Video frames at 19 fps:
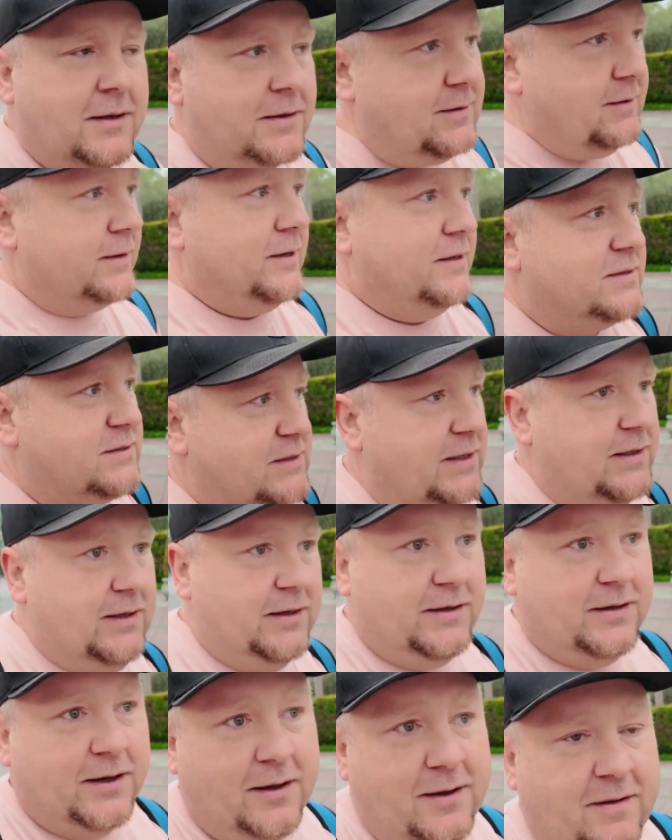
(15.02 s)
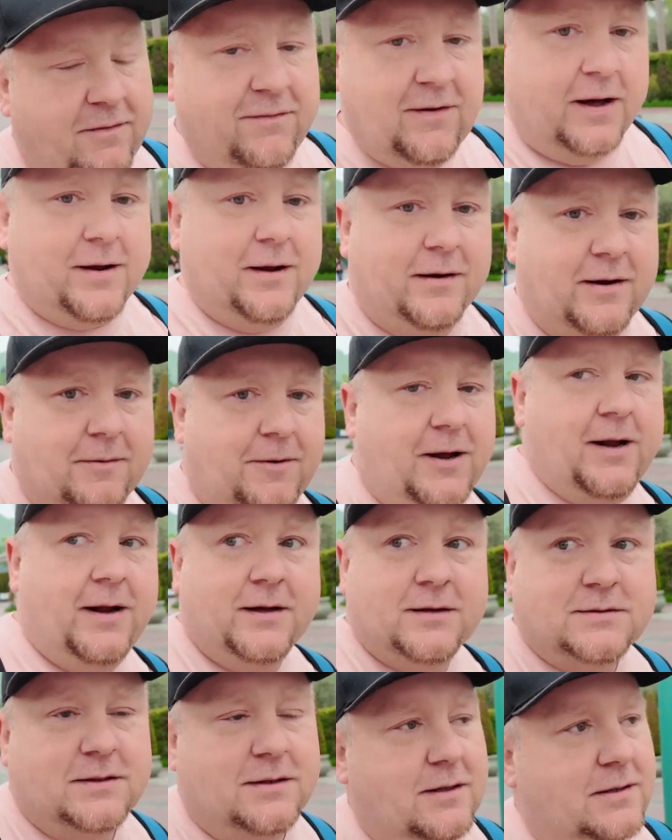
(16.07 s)
I'm gonna see if I can get my
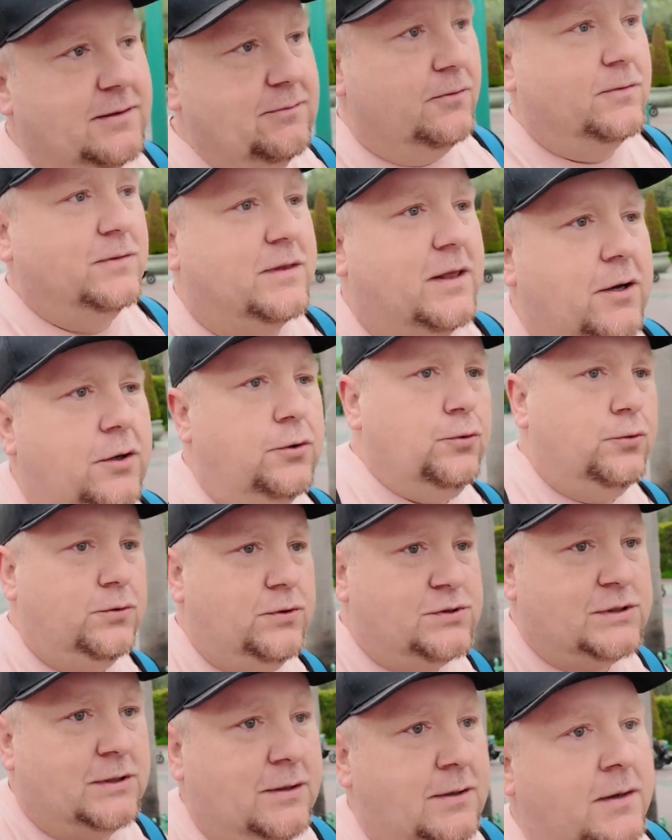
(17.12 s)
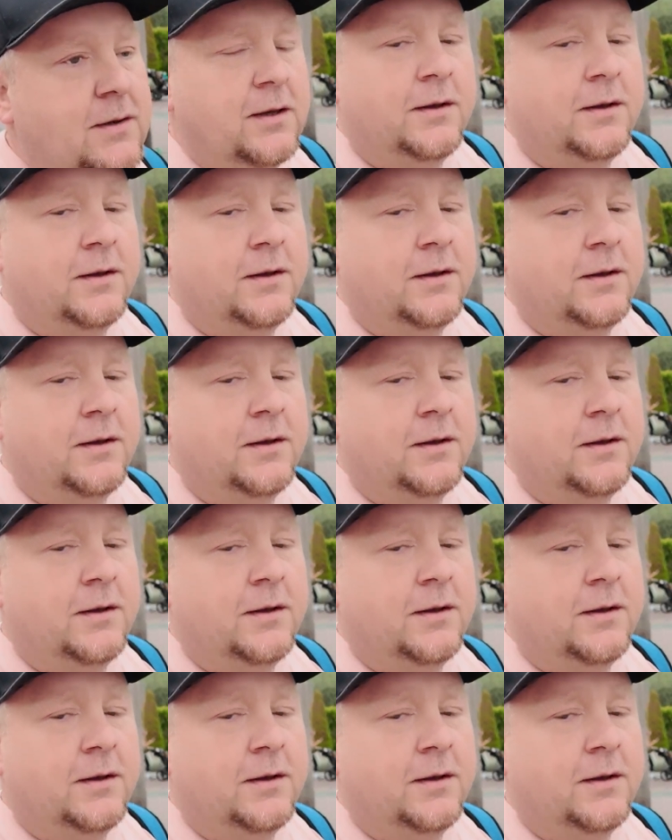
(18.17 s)
hands on those